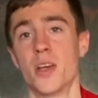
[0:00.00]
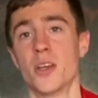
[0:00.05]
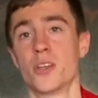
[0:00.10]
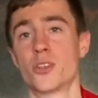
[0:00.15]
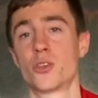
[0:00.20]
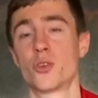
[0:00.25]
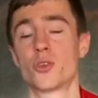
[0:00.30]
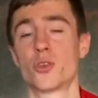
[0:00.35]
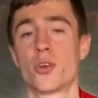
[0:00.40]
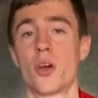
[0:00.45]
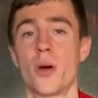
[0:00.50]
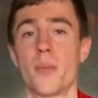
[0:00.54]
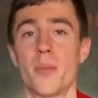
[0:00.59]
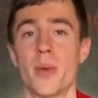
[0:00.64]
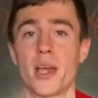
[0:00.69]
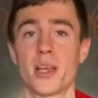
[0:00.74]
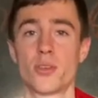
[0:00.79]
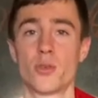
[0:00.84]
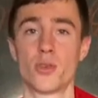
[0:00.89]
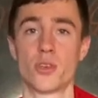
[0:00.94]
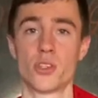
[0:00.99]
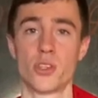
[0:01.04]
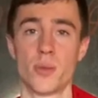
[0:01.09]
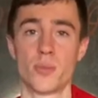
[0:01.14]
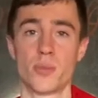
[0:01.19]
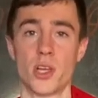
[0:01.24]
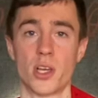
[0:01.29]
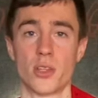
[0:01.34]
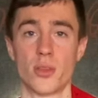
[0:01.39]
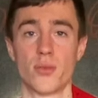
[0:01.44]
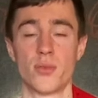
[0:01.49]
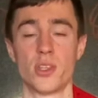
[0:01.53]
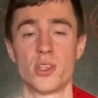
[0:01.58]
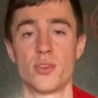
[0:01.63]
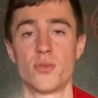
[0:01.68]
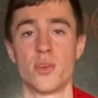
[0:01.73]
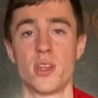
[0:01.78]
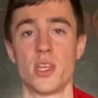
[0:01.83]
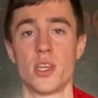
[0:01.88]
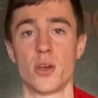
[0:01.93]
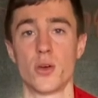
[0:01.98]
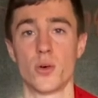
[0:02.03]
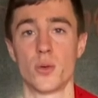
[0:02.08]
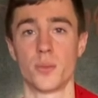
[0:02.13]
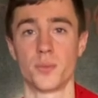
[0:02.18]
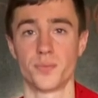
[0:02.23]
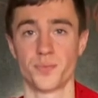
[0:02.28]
So to come back to the subject of this video,